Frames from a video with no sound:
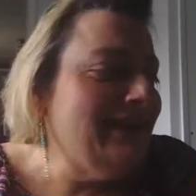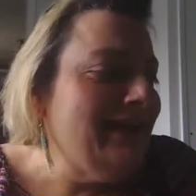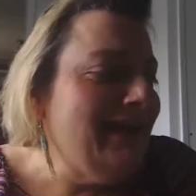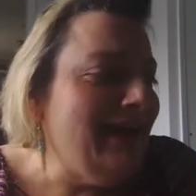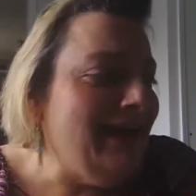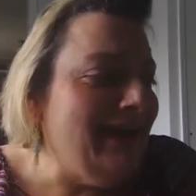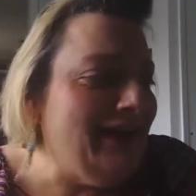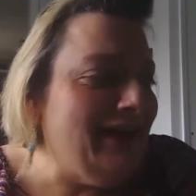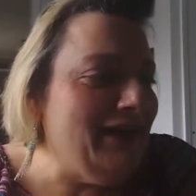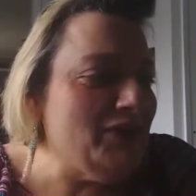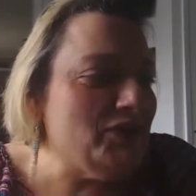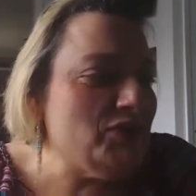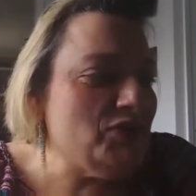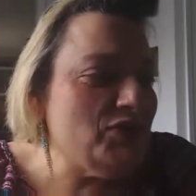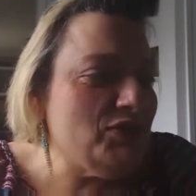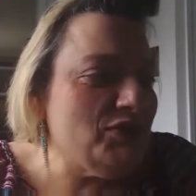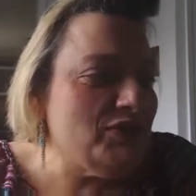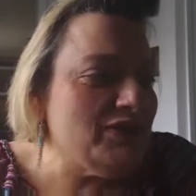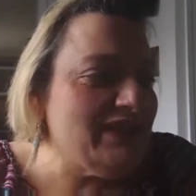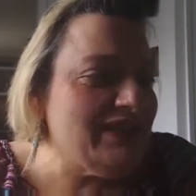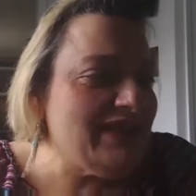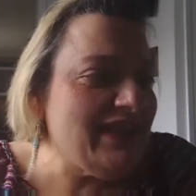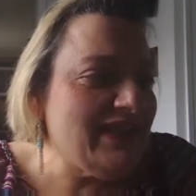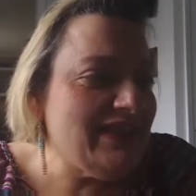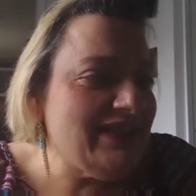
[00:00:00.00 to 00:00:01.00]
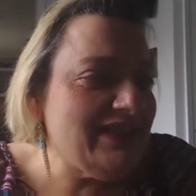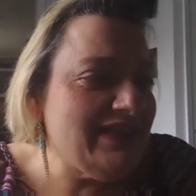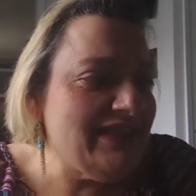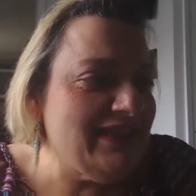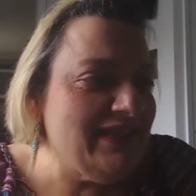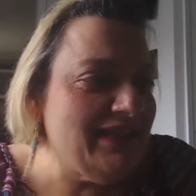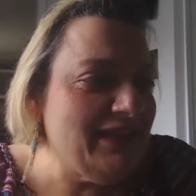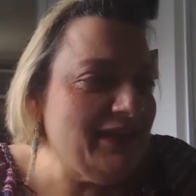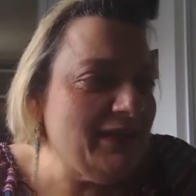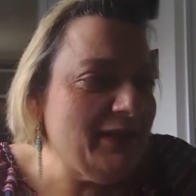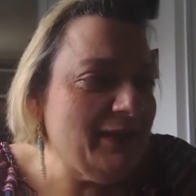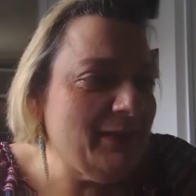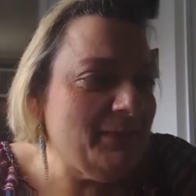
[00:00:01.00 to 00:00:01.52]
Uh, she said to
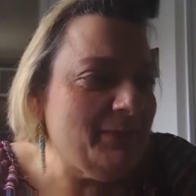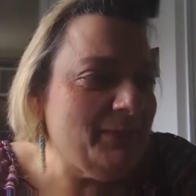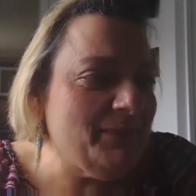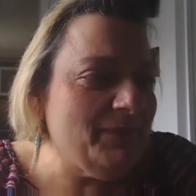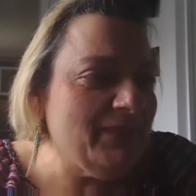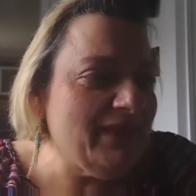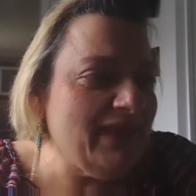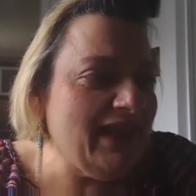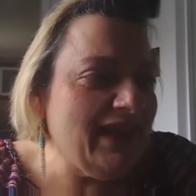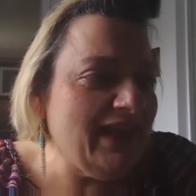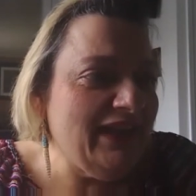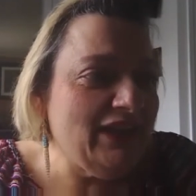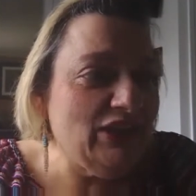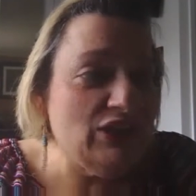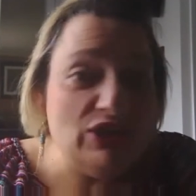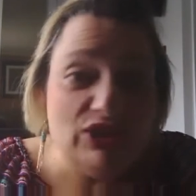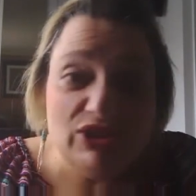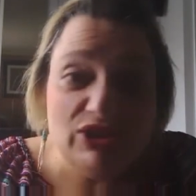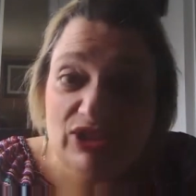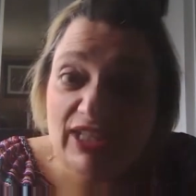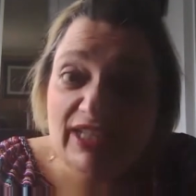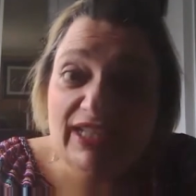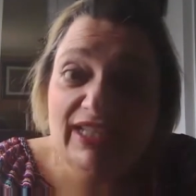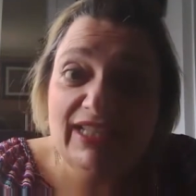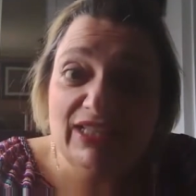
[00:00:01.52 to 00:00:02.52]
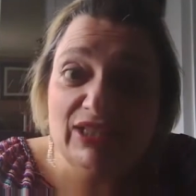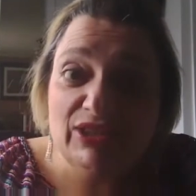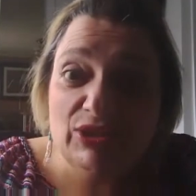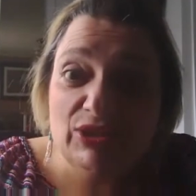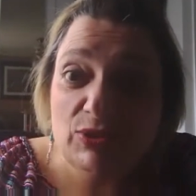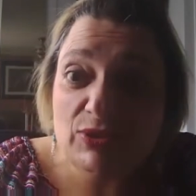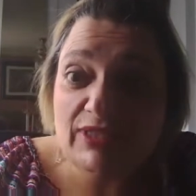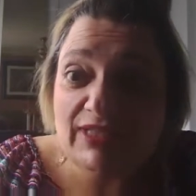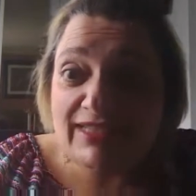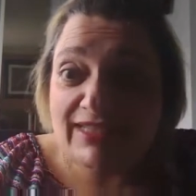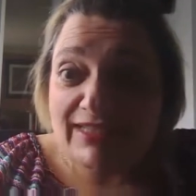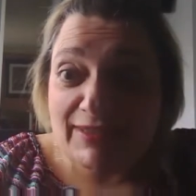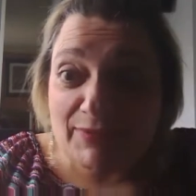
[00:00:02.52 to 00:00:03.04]
him that he looks like he's
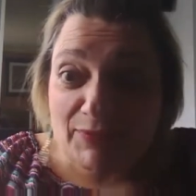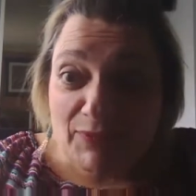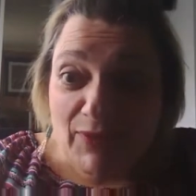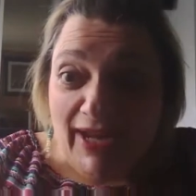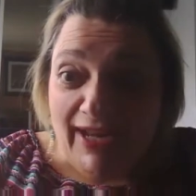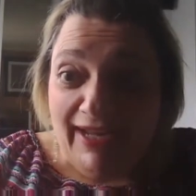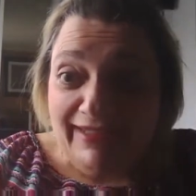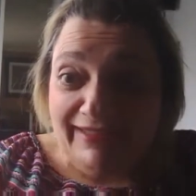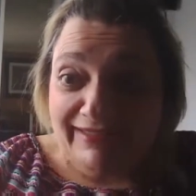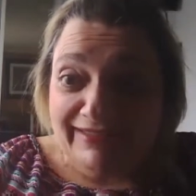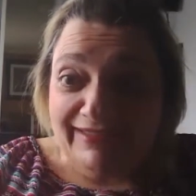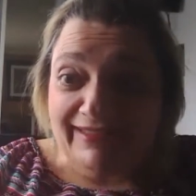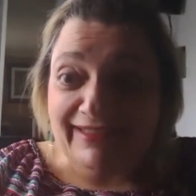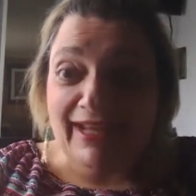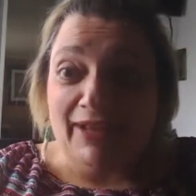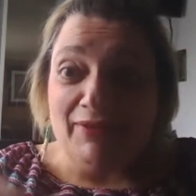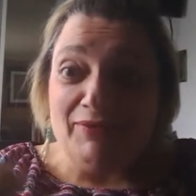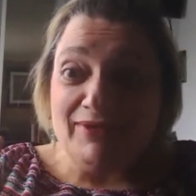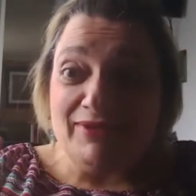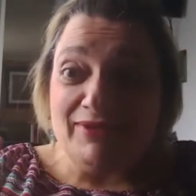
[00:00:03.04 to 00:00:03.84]
losing some weight, and I was nice.